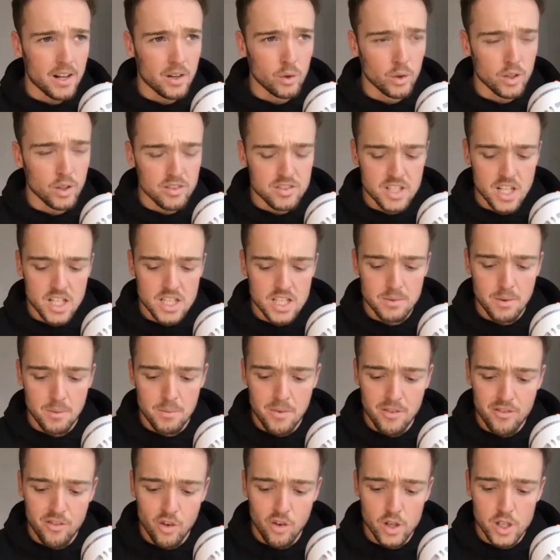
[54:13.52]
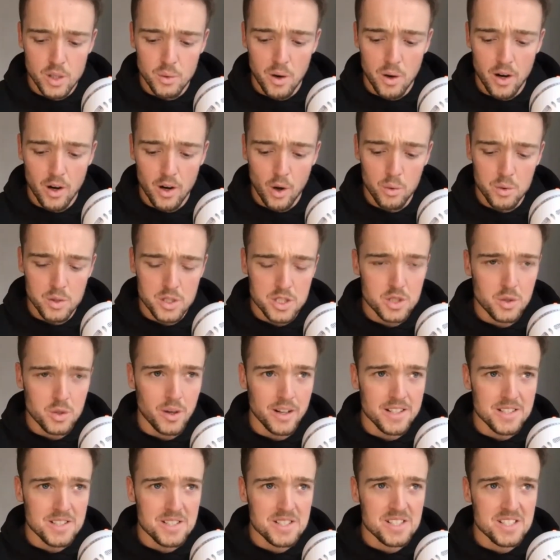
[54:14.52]
know you said to me before you weren't always
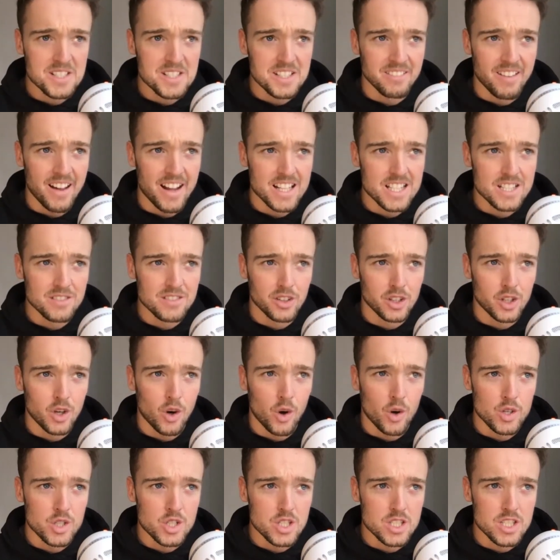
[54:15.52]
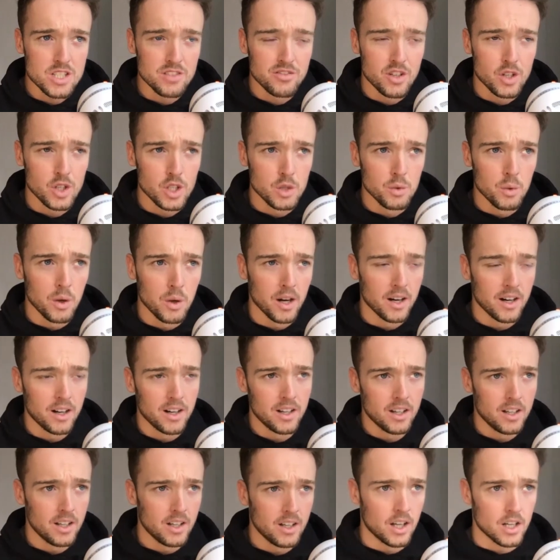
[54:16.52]
quite as selective or conscious of who you were
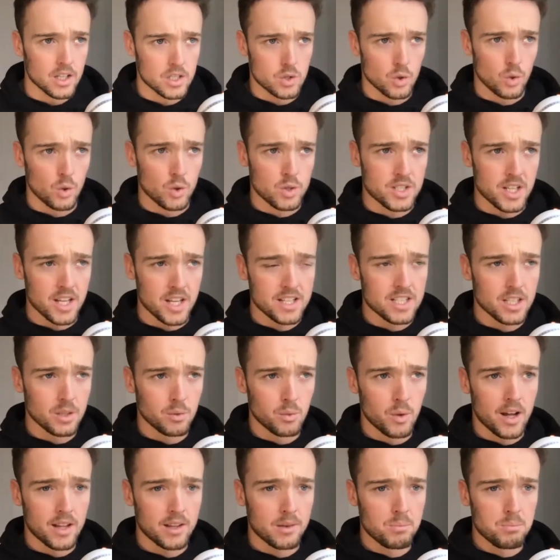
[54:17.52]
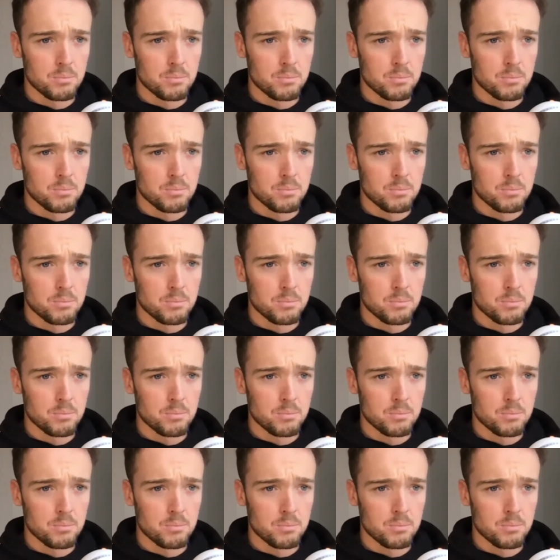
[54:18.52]
associating with,